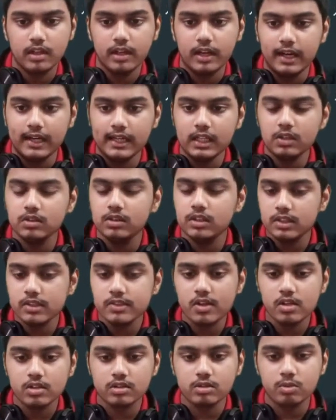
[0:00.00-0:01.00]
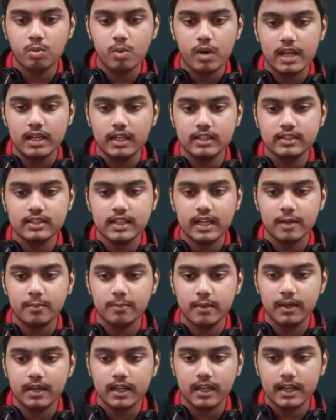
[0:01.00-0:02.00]
And now this is also valid
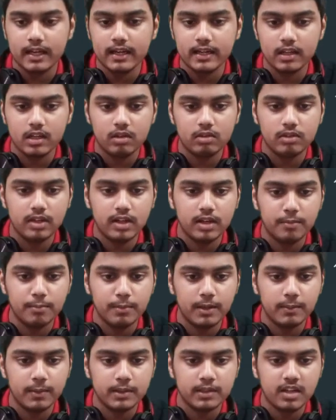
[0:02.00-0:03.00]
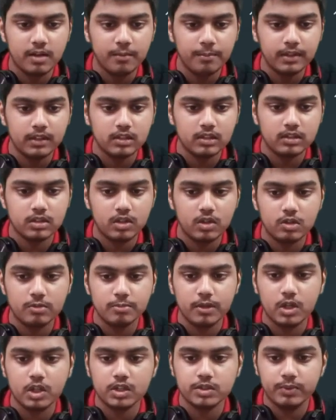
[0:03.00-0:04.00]
statement, and now let me even comment this out
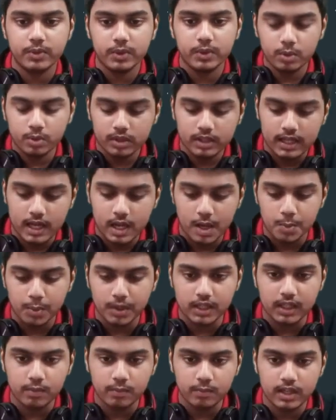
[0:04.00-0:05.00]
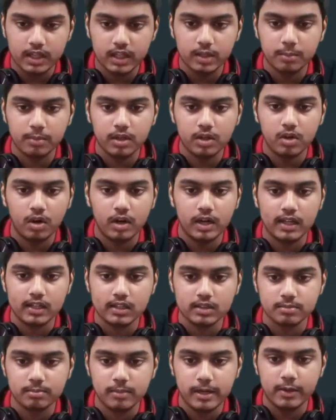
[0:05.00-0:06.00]
because we don't have any variable called
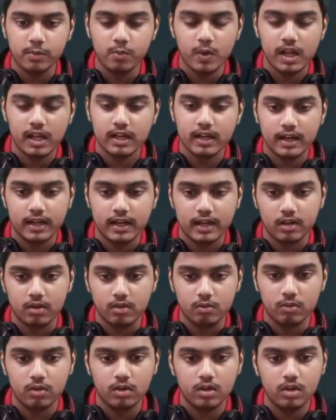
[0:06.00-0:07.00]
as myval right now.